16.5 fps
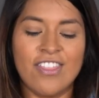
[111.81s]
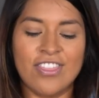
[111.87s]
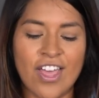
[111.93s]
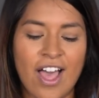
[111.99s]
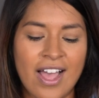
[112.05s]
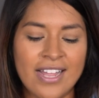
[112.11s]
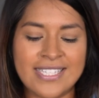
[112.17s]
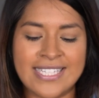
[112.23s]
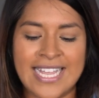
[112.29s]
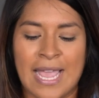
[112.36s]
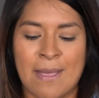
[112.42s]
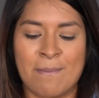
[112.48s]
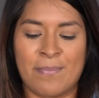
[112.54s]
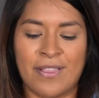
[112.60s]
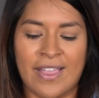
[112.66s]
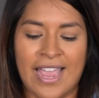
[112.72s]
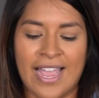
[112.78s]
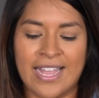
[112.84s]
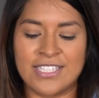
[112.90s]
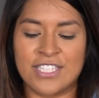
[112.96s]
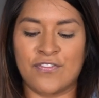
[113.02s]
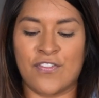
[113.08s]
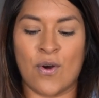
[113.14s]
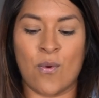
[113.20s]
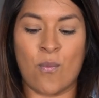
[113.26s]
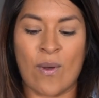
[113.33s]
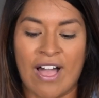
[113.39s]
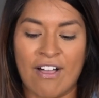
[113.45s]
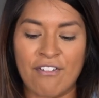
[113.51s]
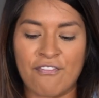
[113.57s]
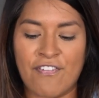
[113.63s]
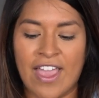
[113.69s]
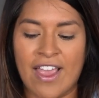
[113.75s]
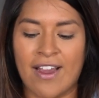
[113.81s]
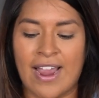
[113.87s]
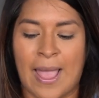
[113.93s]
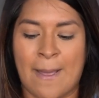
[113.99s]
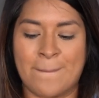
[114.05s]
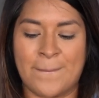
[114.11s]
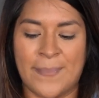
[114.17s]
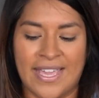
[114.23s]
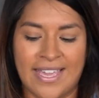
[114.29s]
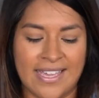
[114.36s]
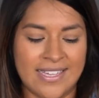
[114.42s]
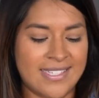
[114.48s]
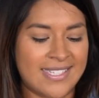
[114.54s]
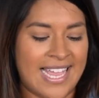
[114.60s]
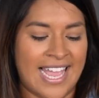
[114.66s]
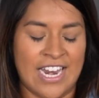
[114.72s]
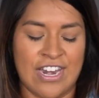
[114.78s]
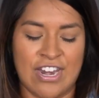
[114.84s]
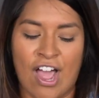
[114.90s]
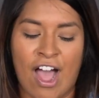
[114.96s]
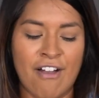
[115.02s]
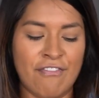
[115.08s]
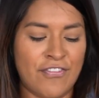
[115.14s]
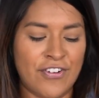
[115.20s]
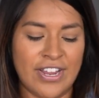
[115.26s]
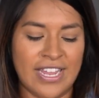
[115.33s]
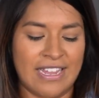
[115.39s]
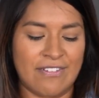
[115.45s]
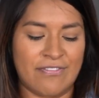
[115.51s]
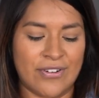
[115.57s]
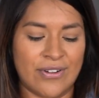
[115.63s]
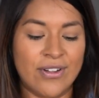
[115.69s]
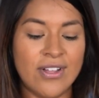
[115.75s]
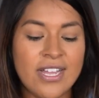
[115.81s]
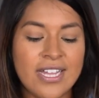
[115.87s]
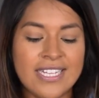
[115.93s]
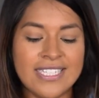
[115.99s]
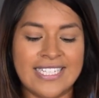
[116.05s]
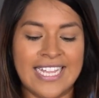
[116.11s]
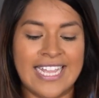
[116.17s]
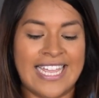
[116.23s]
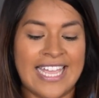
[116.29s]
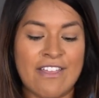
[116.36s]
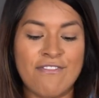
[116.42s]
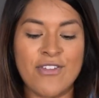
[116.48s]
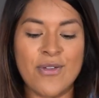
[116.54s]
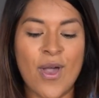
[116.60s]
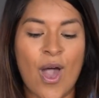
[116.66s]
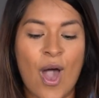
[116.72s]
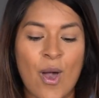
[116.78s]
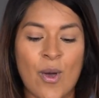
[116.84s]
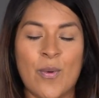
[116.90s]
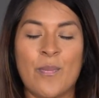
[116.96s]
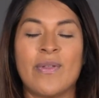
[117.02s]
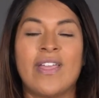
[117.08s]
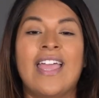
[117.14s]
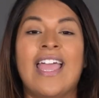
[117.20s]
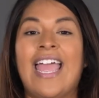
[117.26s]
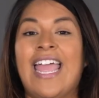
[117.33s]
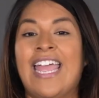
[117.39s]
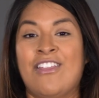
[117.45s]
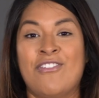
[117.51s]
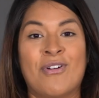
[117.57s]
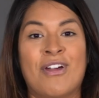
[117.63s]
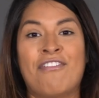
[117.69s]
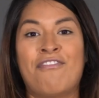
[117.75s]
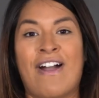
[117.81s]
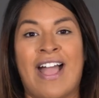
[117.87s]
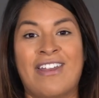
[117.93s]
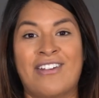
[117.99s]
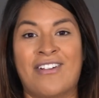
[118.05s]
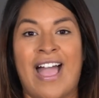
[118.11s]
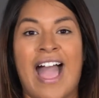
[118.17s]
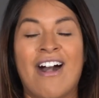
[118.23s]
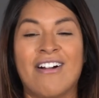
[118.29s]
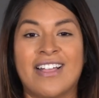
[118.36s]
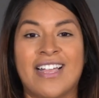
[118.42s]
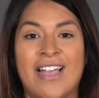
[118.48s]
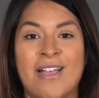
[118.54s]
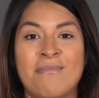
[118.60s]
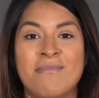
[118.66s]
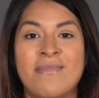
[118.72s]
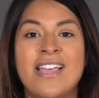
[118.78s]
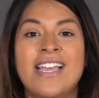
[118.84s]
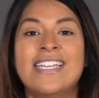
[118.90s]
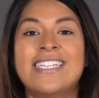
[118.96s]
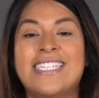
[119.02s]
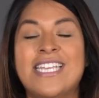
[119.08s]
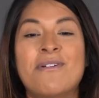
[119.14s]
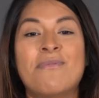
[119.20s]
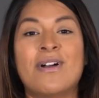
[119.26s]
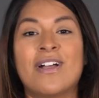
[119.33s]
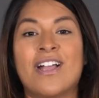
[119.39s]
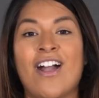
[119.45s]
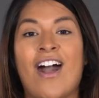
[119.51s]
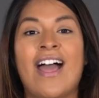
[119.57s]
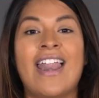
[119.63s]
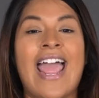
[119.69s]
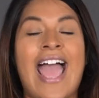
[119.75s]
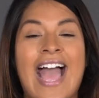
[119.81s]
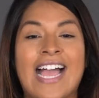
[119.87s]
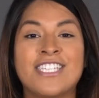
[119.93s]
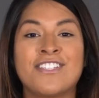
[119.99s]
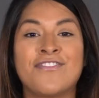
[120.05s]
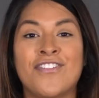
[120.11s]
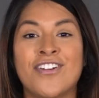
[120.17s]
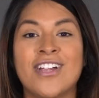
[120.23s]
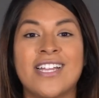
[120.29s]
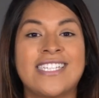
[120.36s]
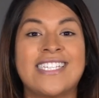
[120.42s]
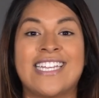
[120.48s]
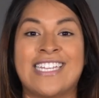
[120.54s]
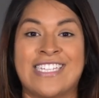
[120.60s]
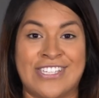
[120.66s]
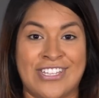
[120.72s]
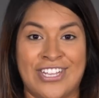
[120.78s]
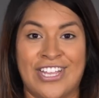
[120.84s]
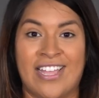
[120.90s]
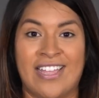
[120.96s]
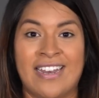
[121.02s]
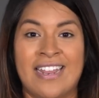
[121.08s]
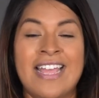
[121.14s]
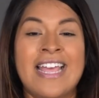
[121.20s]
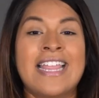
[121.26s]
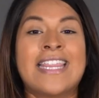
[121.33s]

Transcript: Thoughts and plans for welfare and peace and not for evil, to give you hope in your final outcome. See, what God has for us is good.